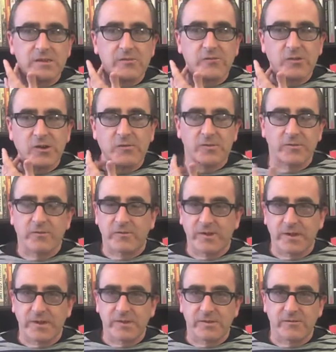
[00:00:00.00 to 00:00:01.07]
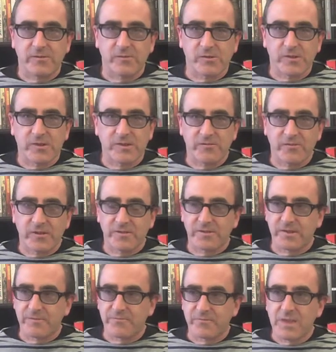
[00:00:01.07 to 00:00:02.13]
the show was great. It was really
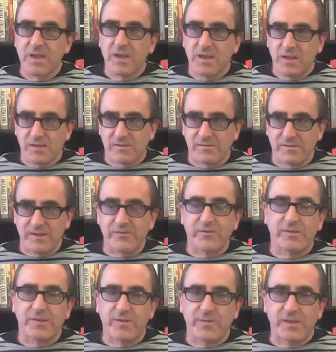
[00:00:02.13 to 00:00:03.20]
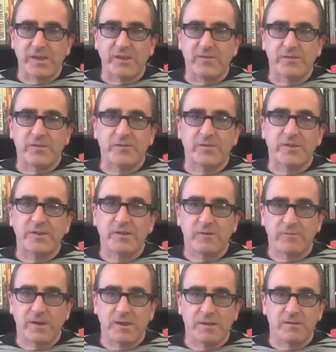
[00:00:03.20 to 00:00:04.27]
interesting. The interesting thing is it was
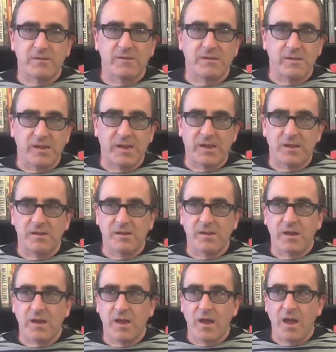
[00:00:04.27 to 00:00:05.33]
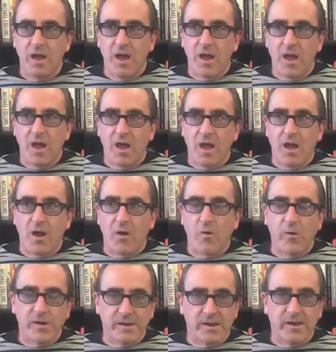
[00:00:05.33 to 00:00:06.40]
curated and
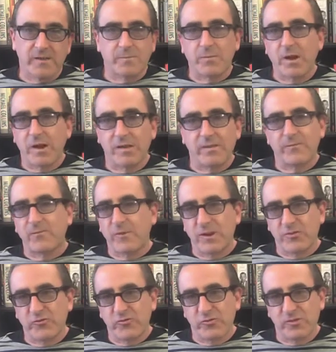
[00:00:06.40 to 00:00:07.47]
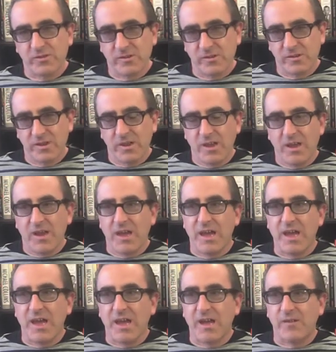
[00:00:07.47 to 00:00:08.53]
organized by the French.
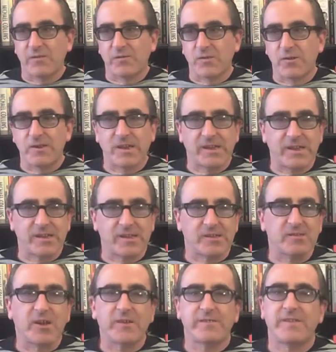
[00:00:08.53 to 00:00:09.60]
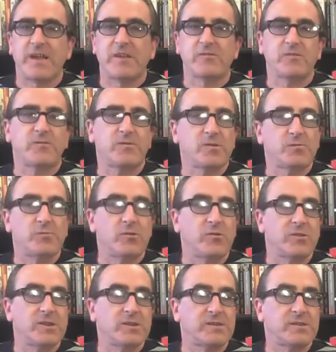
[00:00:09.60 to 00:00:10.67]
And so you're not getting like Los Angeles
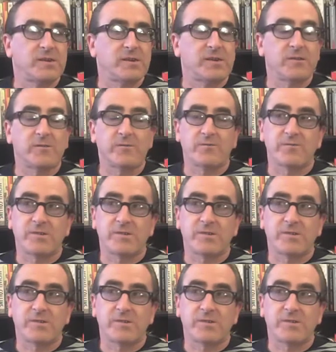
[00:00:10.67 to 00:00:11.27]
viewpoint of